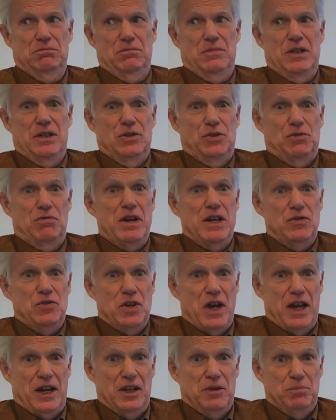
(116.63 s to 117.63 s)
in a
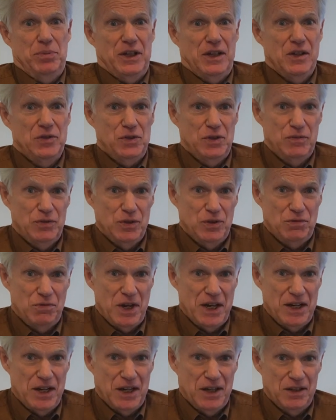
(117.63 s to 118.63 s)
straitjacket because of your
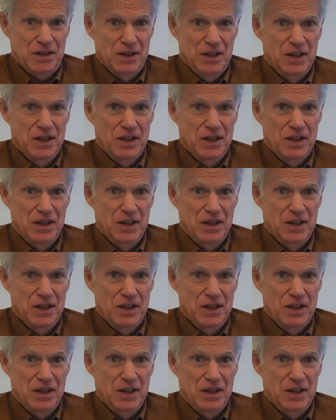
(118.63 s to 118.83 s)
training,